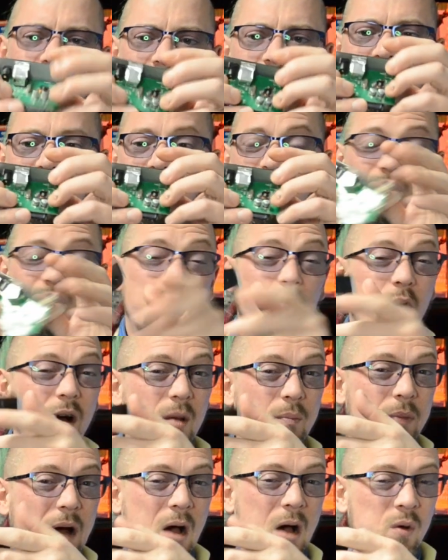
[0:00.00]
It doesn't
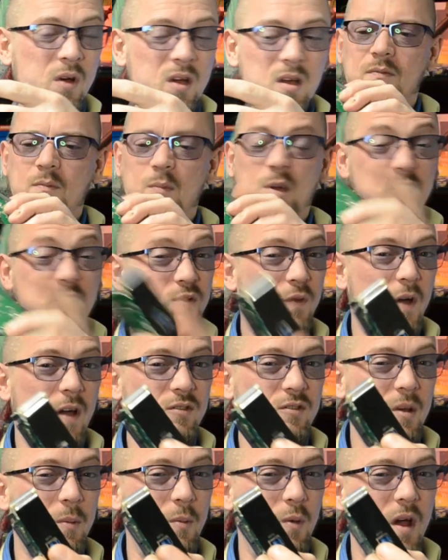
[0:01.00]
require power, because as far
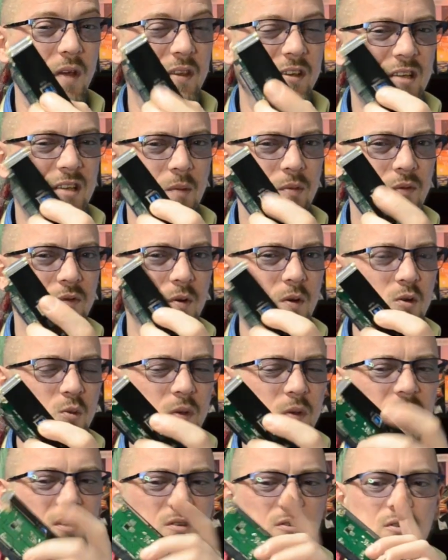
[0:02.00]
as I'm aware, this type of
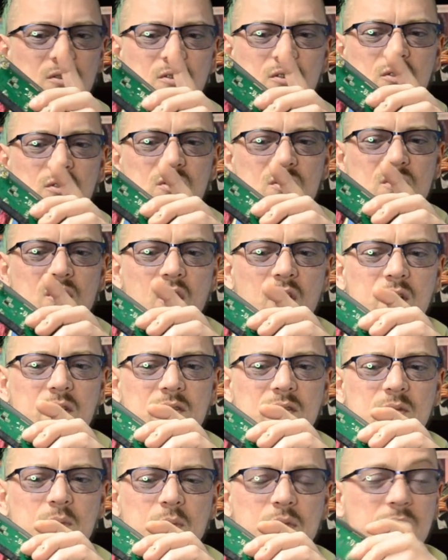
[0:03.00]
USB does
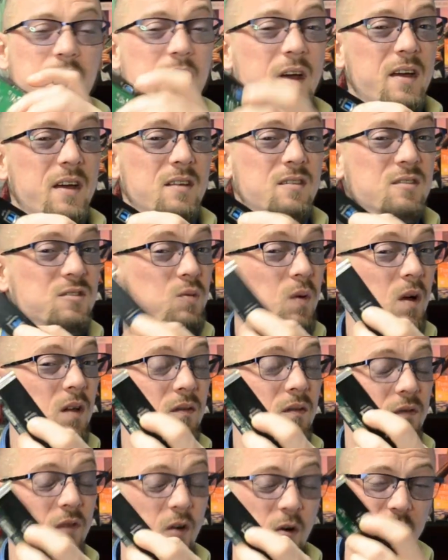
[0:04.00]
not provide
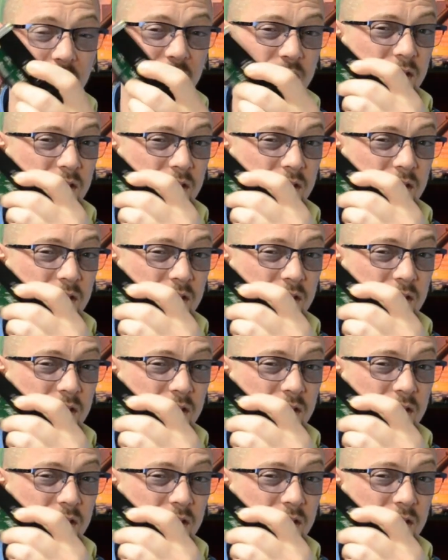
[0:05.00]
12 volts.